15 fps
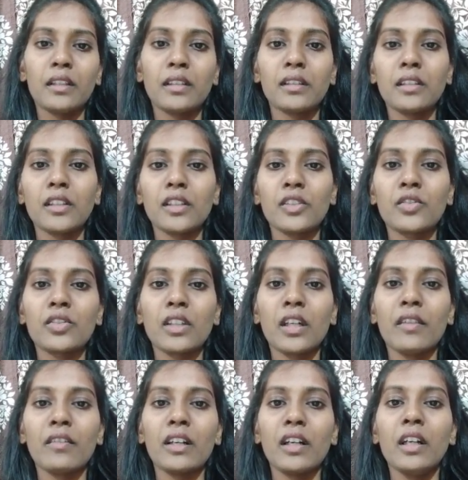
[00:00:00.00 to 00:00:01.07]
The
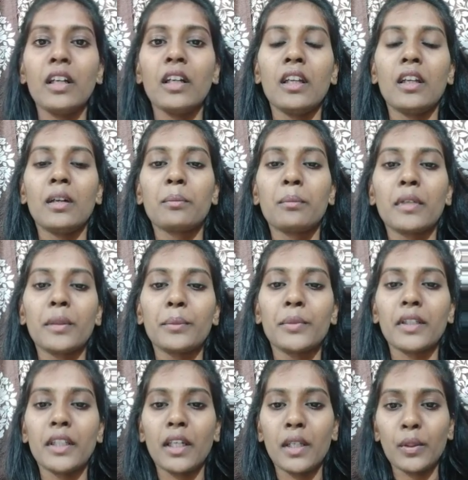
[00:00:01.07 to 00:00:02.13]
Java
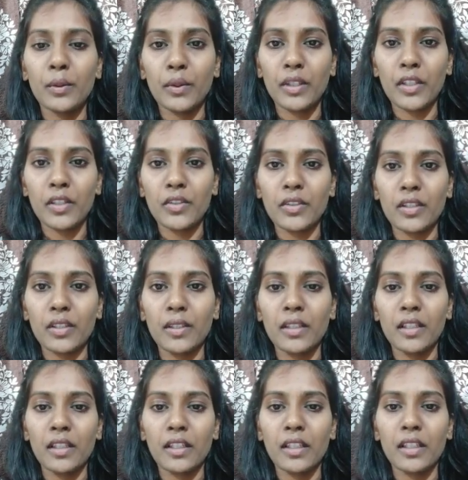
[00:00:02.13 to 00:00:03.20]
memory allocation
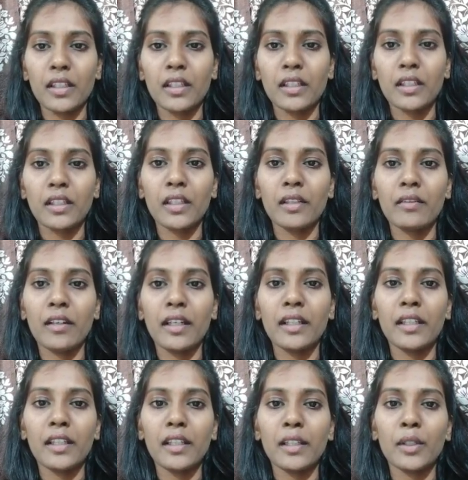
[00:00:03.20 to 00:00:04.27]
is
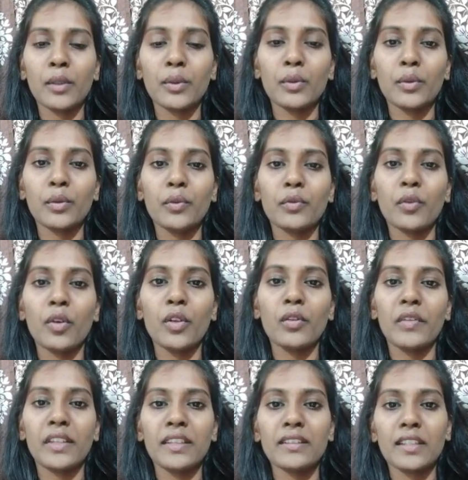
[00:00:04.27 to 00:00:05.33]
divided into
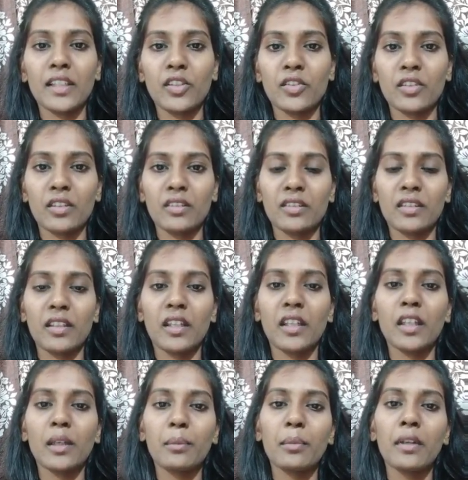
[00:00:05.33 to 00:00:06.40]
following sections:
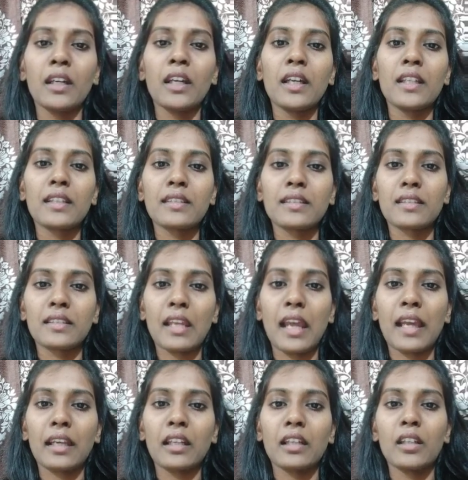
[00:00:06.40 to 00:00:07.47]
heap,
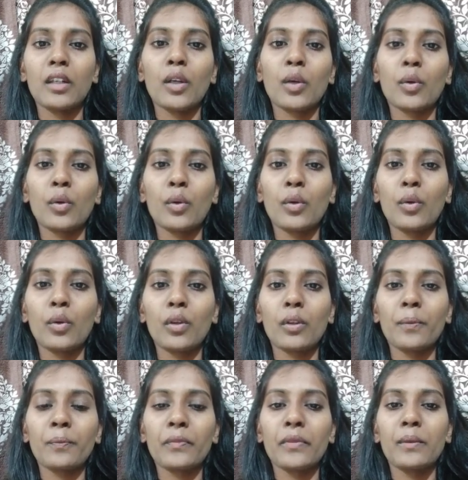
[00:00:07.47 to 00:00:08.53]
stack, code,
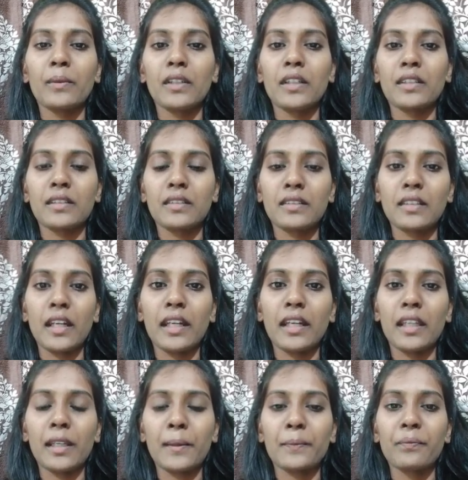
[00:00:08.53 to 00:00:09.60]

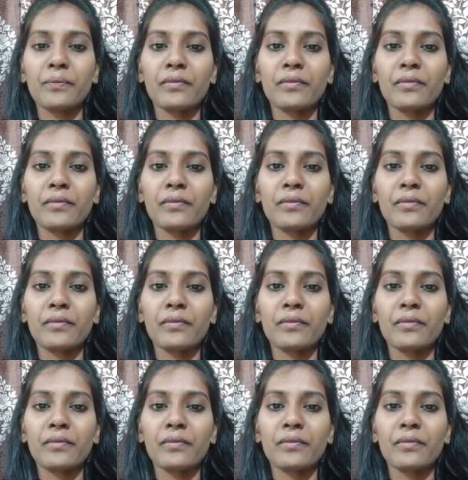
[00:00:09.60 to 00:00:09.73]
static.